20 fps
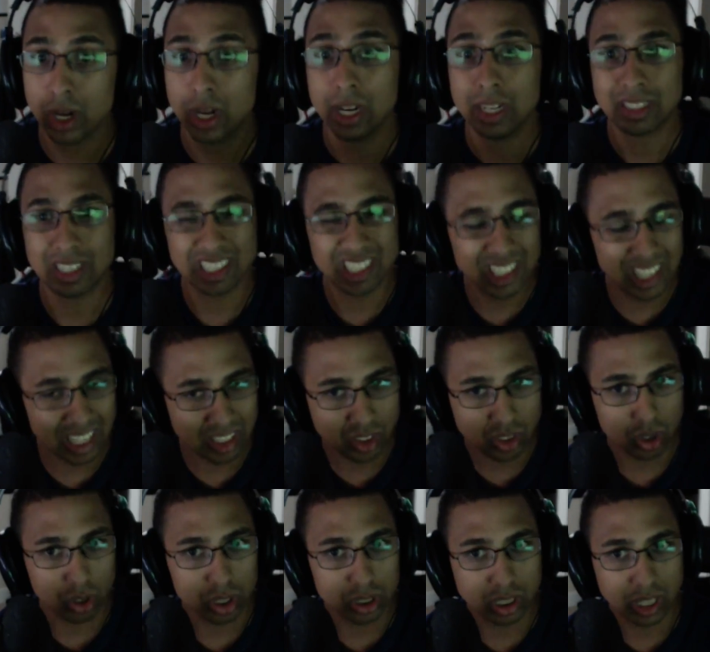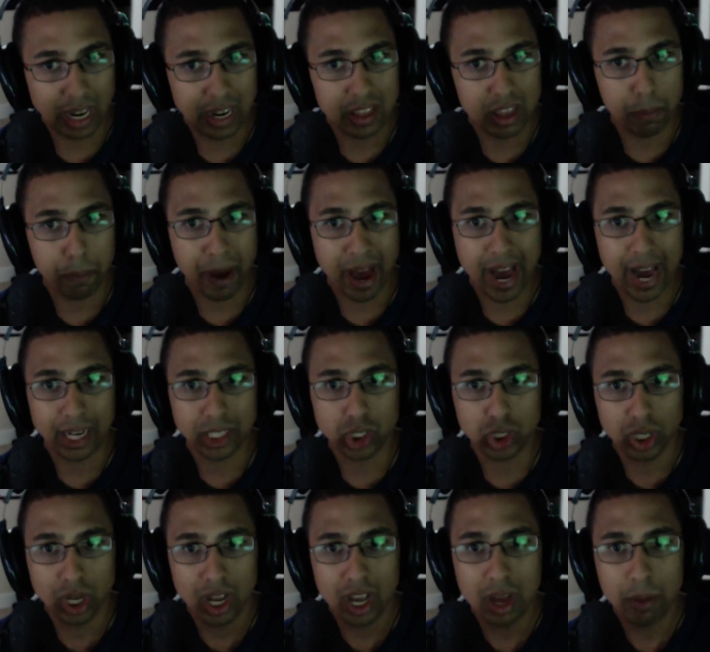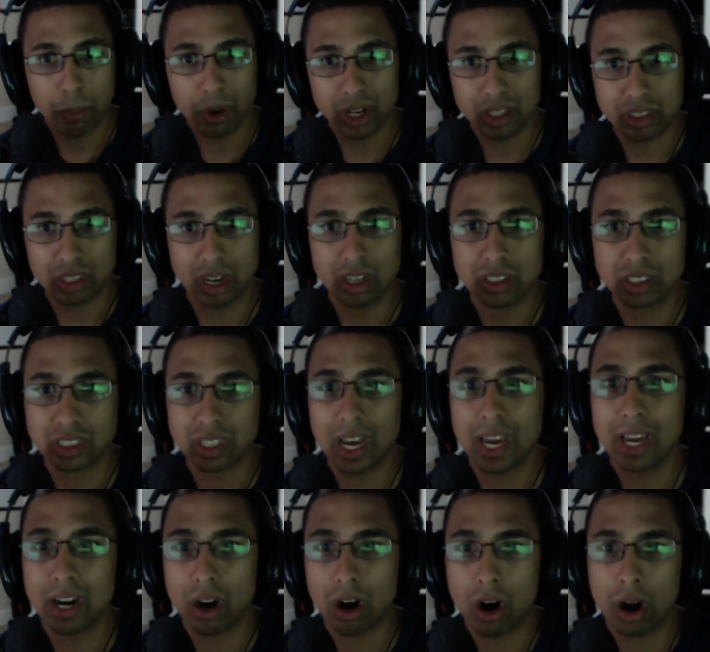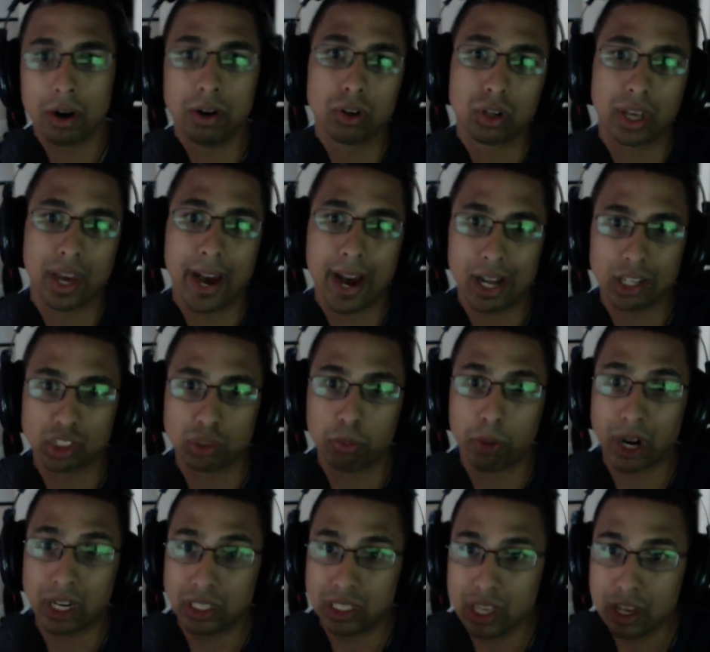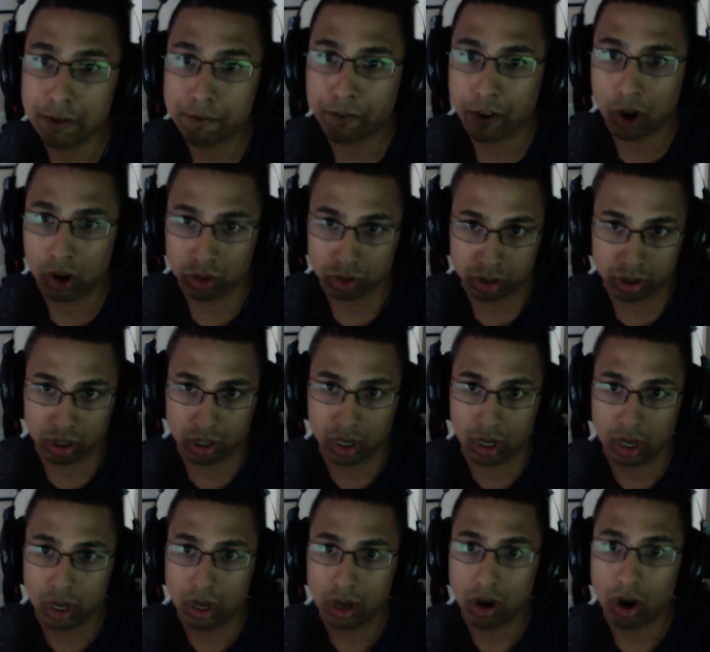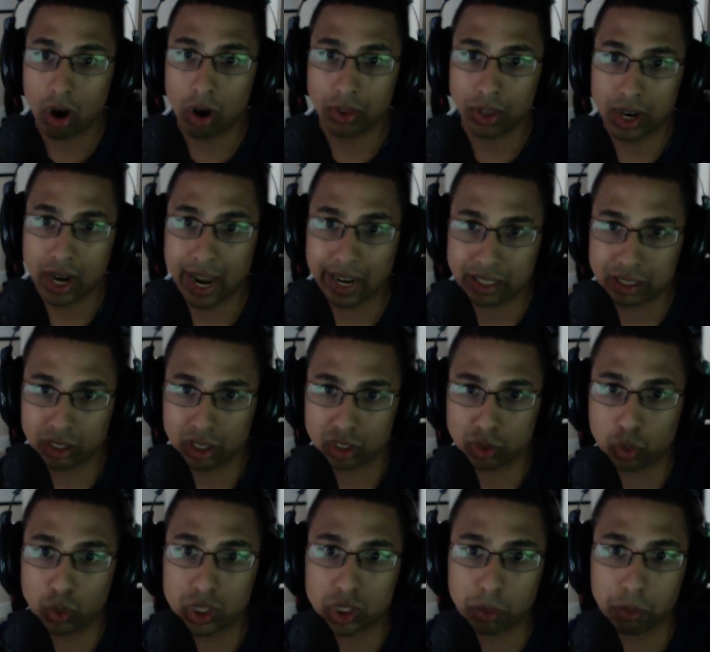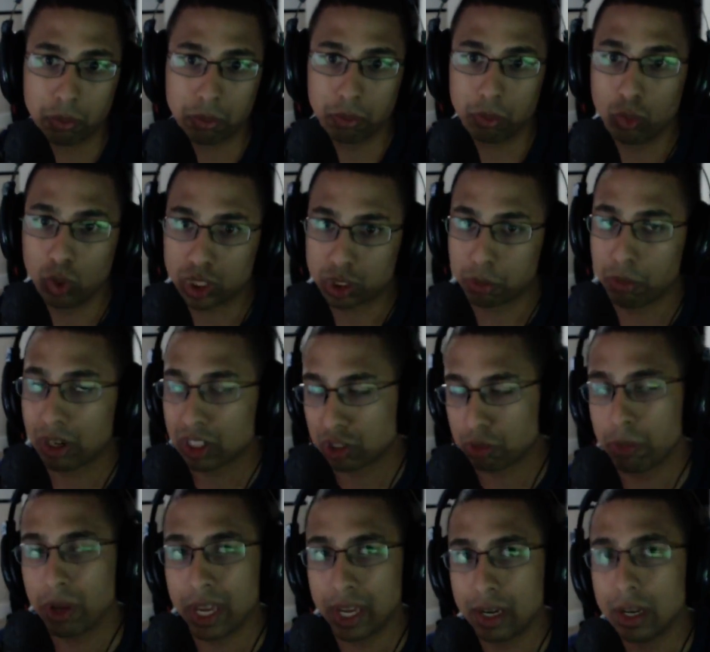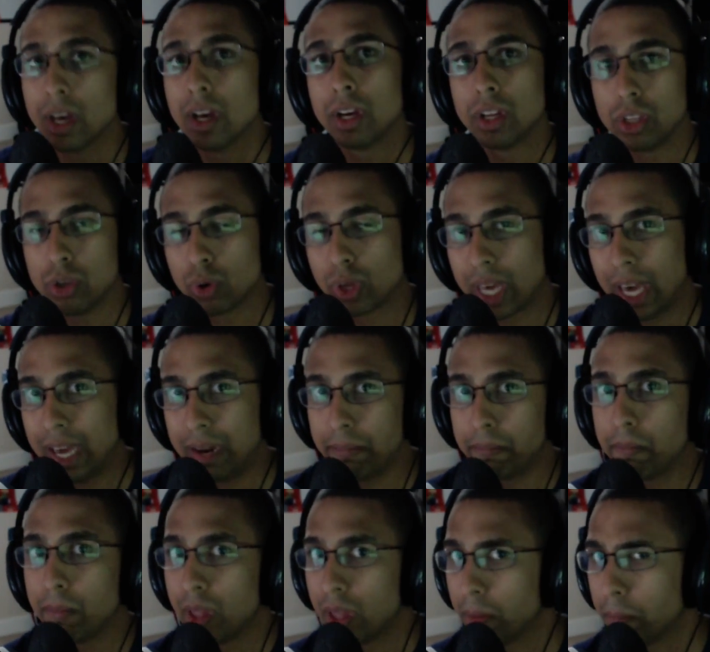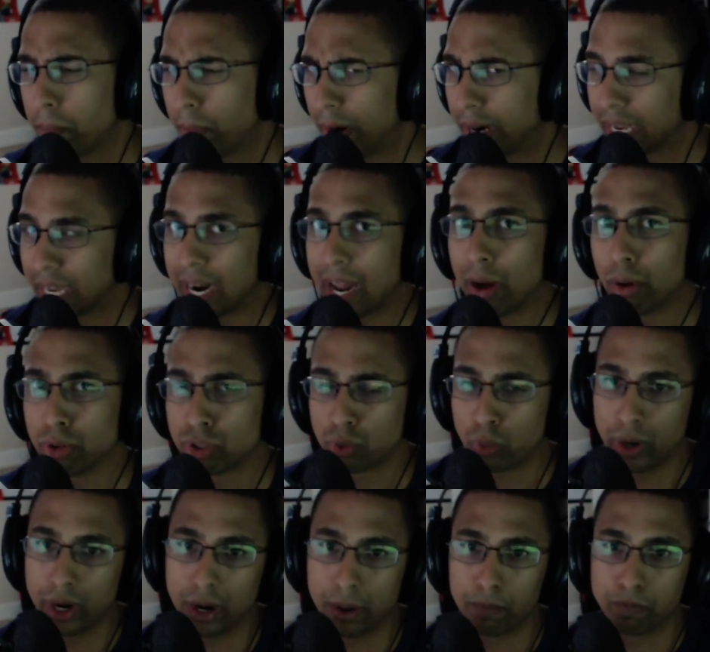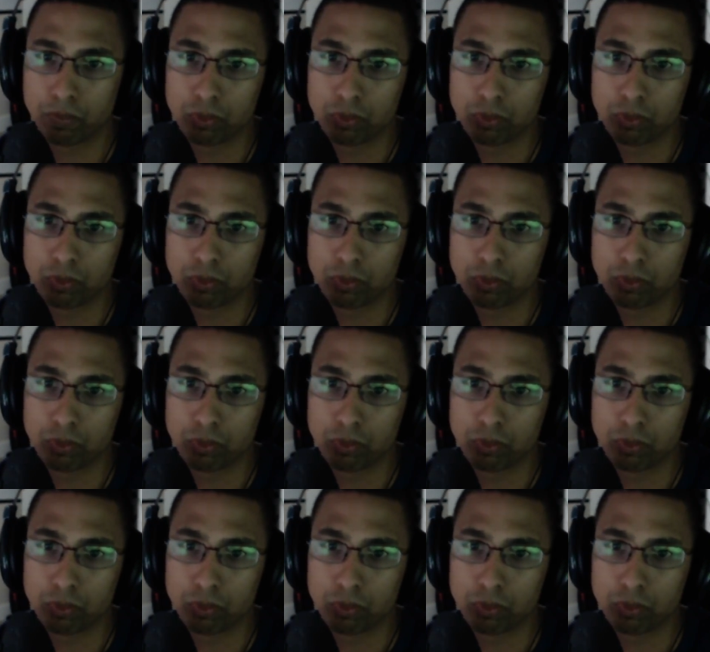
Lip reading: Doesn't necessarily say it in the patch, but it does say it autocasts by default on the Nexus, which must mean you can bring it elsewhere,